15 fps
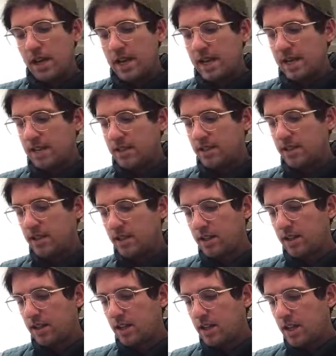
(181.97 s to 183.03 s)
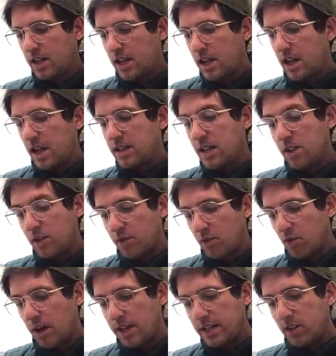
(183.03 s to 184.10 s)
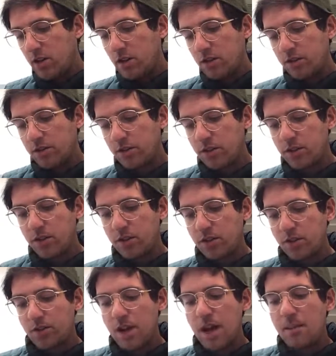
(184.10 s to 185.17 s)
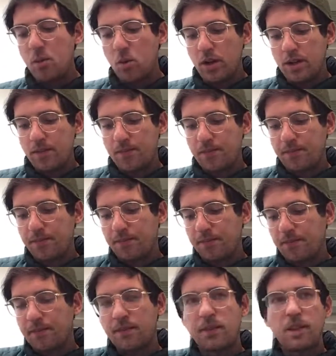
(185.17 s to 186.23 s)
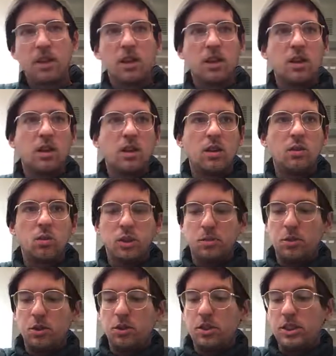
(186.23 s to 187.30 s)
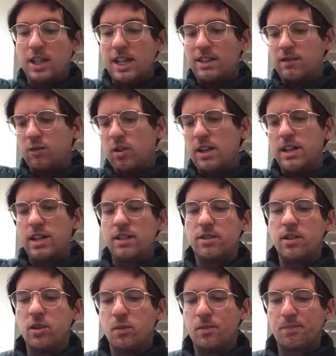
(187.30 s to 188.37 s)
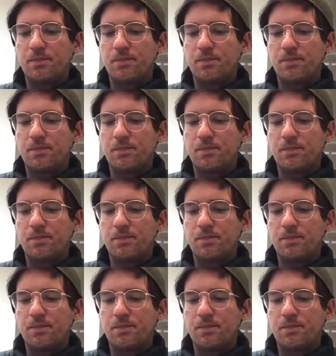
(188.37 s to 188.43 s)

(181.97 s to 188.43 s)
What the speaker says: and another variety called Tomboy, which produces lots of great nuts too.